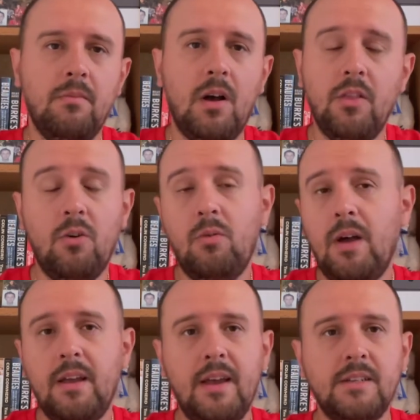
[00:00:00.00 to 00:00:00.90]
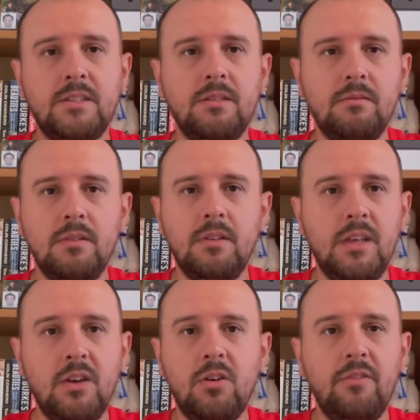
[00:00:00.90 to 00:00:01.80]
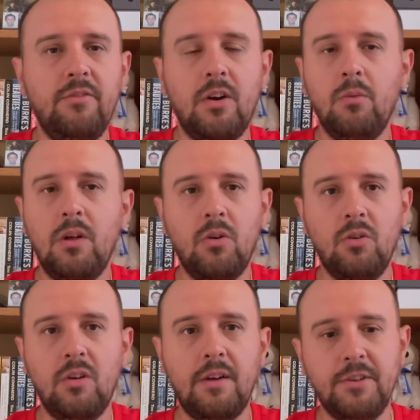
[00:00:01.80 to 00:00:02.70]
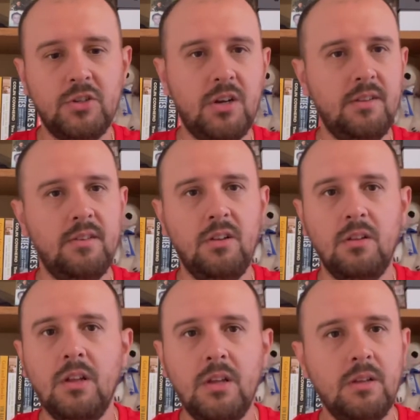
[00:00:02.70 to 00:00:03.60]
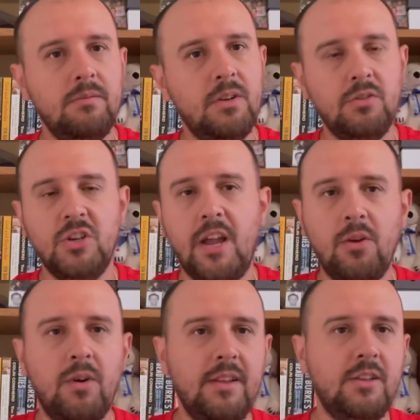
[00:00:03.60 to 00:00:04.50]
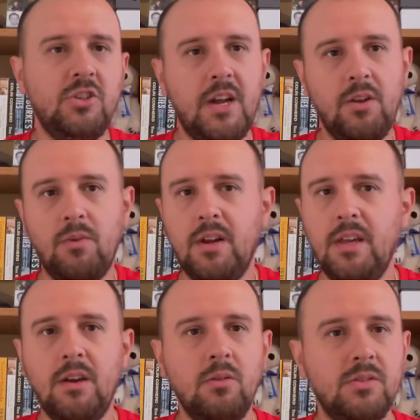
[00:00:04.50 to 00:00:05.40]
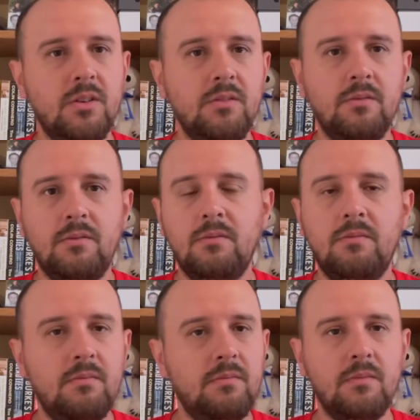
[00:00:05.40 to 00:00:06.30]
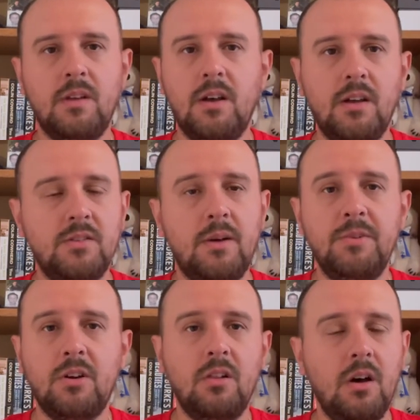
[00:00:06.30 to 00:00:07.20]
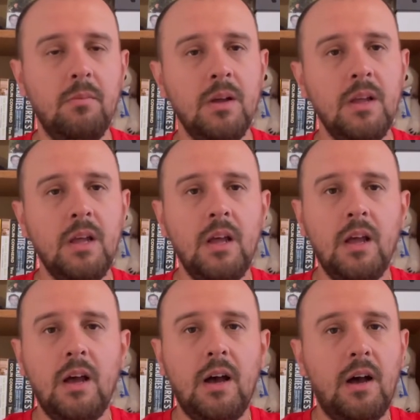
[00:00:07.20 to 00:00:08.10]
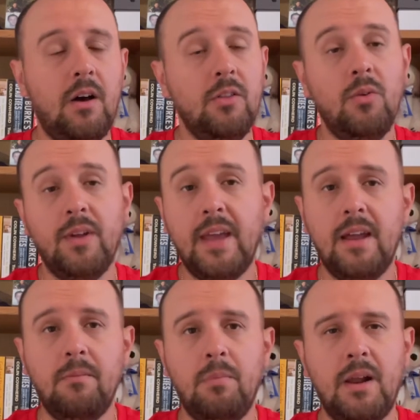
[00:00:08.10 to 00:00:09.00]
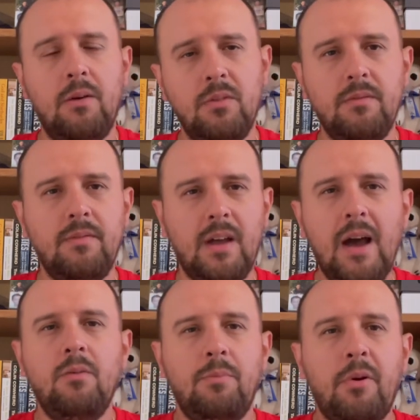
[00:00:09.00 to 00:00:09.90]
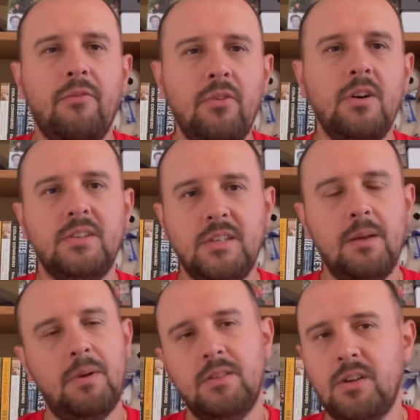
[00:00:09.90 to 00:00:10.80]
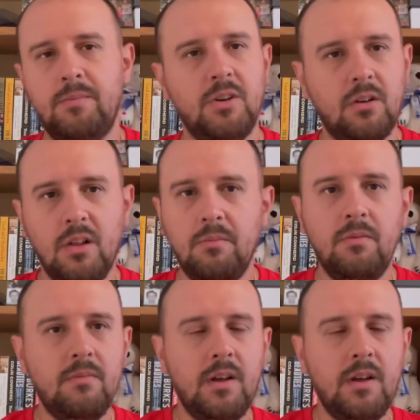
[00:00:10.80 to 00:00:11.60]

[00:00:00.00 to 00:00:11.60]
Although I guess he could very well go to Grafičar until you know, January and then January he goes to uh, top tier club uh, on loan again. But I would I would prefer to see him at a top tier club.